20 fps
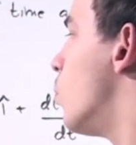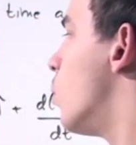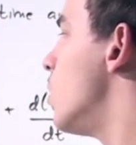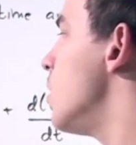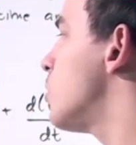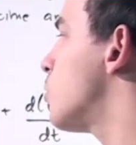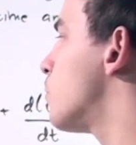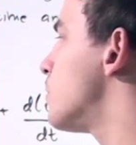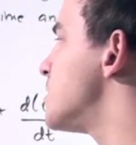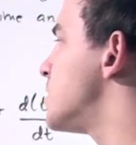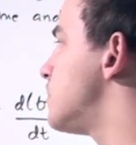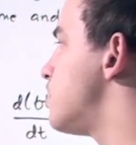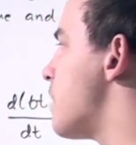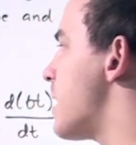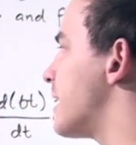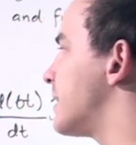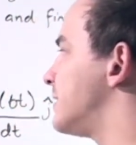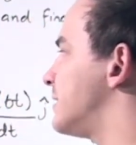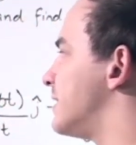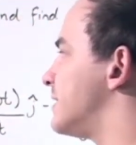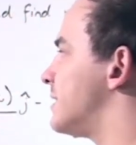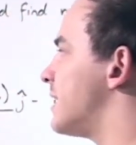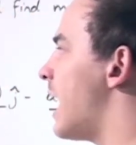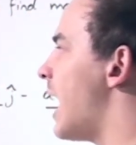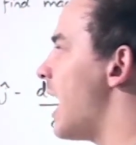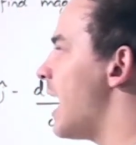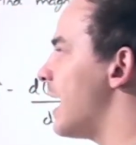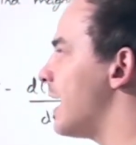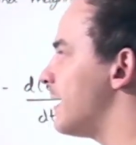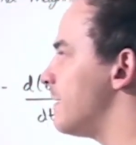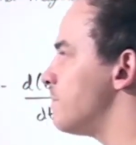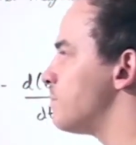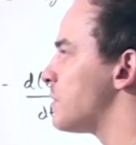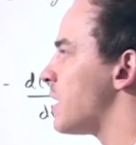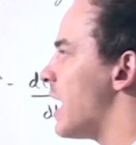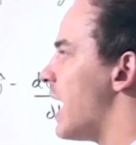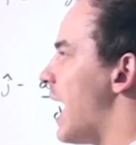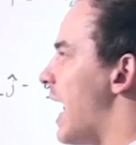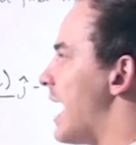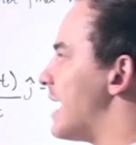with respect to time.
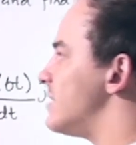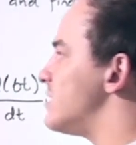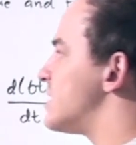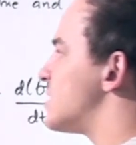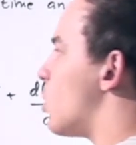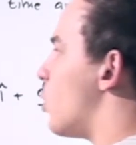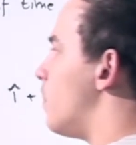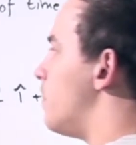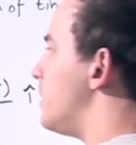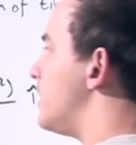And so